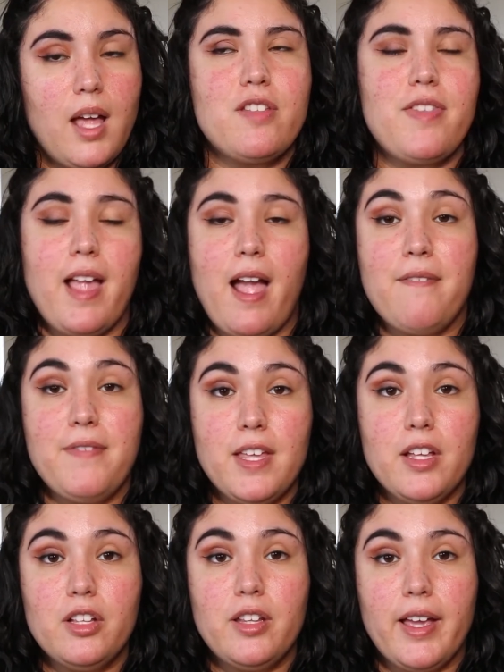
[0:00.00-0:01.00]
The thing, I
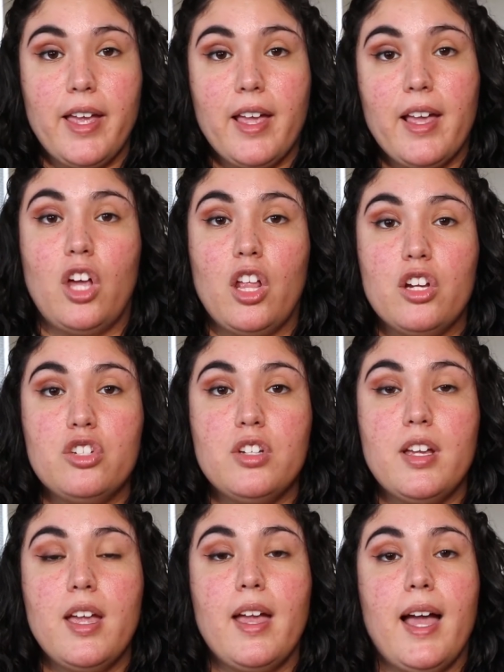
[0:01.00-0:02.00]
feel like Dollar
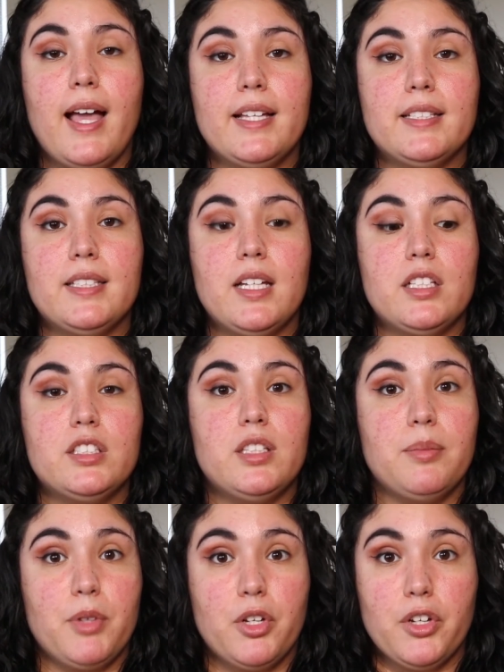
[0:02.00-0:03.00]
Tree has
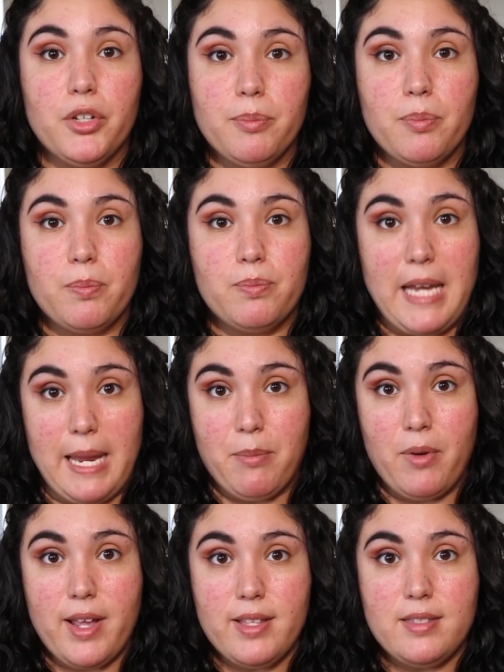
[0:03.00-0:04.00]
some good name
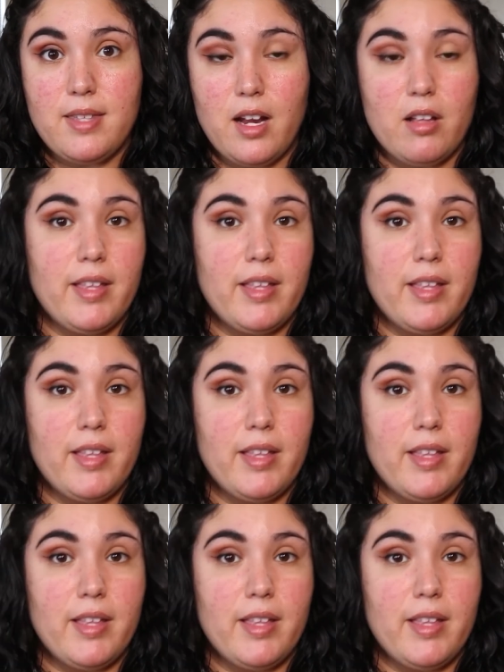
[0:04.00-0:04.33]
brands there.